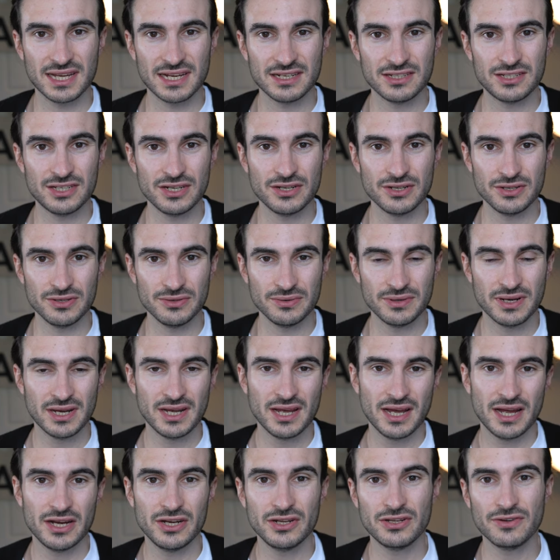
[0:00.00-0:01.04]
that do.
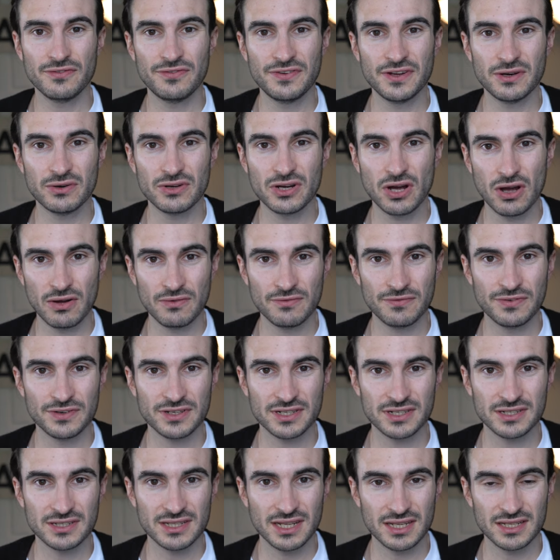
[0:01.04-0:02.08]
And you can feel
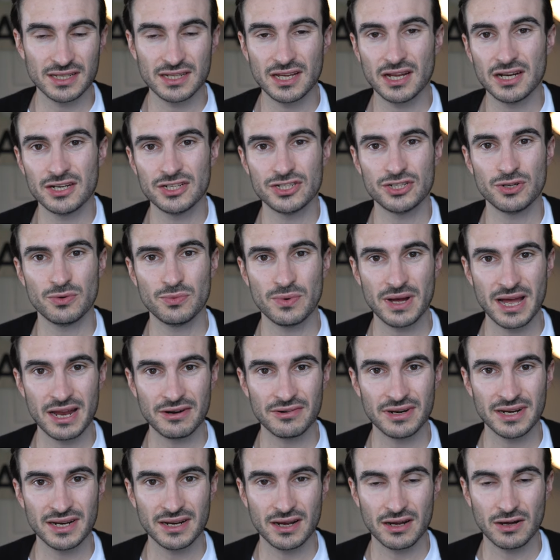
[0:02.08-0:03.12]
confident that the colours you're
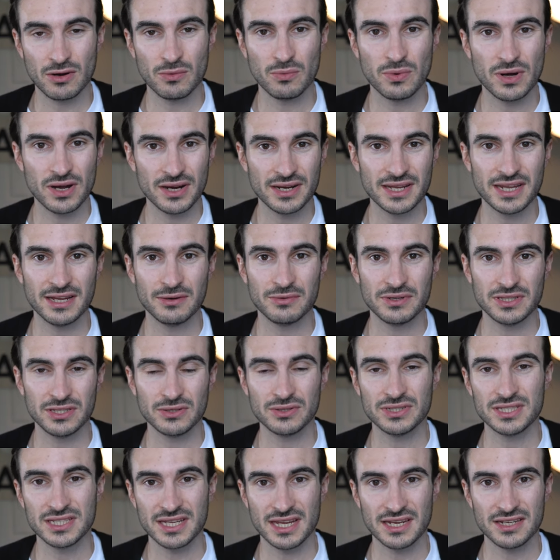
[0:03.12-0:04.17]
wearing are working with
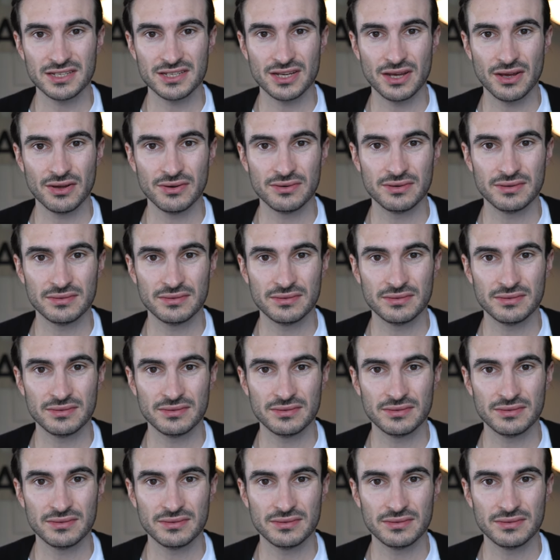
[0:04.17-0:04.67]
your skin tone.